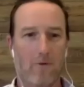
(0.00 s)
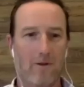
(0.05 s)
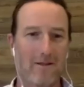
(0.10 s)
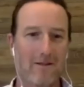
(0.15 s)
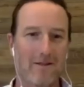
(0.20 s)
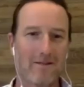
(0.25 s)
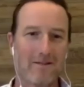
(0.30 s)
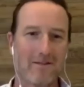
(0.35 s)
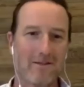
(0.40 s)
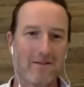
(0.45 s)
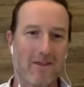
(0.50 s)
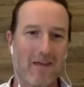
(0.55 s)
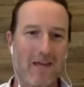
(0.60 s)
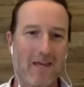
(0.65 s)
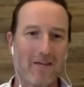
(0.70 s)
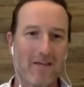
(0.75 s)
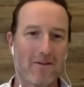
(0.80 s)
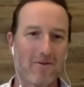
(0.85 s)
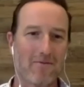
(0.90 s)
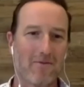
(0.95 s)
Listen,
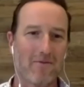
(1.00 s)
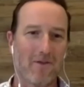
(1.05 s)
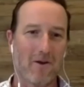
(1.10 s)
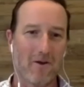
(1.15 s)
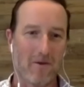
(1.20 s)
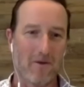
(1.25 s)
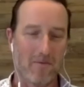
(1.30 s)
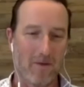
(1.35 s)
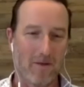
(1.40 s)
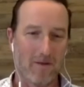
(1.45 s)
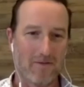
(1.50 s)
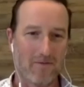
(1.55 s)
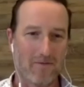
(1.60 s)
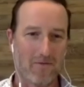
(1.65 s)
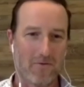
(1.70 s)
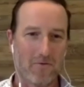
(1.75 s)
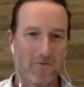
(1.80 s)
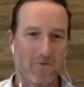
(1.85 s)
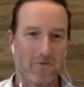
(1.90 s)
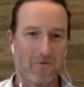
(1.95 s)
thank you very much
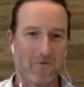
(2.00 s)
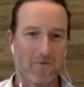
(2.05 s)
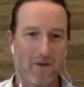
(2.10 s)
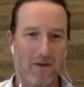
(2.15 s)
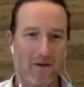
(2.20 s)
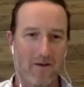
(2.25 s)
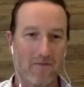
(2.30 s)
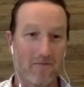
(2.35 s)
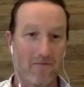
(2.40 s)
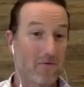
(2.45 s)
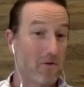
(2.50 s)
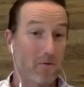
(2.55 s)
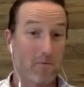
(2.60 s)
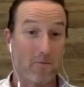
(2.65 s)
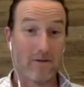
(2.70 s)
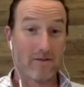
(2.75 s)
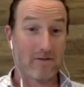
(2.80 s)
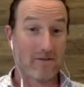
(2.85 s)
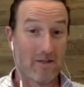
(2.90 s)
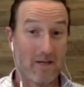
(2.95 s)
for your
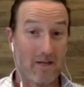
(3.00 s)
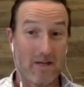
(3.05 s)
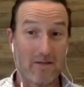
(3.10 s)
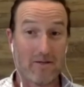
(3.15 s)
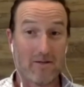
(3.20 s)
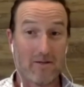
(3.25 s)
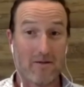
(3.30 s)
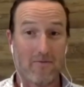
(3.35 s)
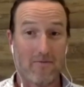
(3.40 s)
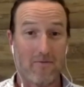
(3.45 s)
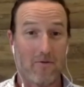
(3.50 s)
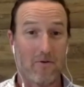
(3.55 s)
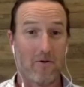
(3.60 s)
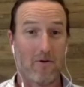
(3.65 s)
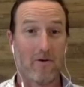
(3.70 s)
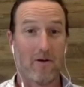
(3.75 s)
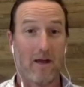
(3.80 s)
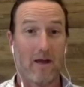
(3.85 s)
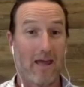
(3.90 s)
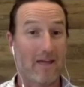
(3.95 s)
presentation and
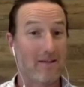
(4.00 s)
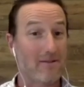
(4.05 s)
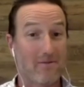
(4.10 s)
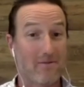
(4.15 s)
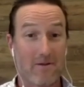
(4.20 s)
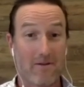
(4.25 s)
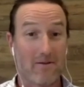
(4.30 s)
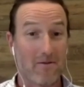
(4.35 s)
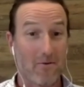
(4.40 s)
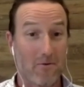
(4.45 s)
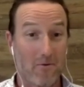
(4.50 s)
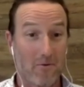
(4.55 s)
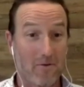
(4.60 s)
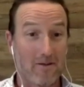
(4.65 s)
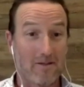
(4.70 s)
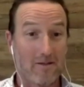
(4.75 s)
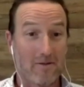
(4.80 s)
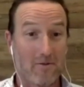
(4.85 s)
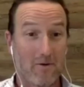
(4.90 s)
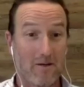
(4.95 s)
for answering all
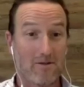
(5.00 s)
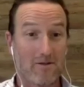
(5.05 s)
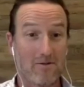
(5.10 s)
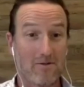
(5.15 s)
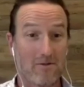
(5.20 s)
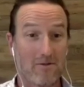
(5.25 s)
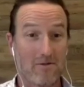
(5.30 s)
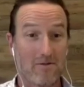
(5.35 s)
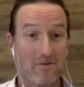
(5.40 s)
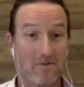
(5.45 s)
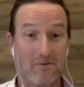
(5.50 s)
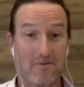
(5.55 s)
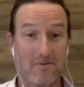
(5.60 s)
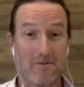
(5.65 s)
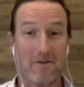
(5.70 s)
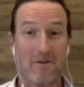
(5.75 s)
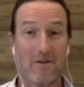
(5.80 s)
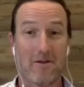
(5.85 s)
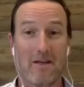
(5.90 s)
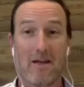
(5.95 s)
these questions, Dr.
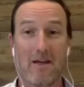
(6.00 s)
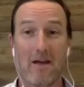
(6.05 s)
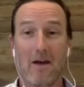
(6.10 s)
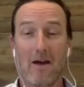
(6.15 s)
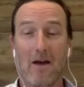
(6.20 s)
Yudi.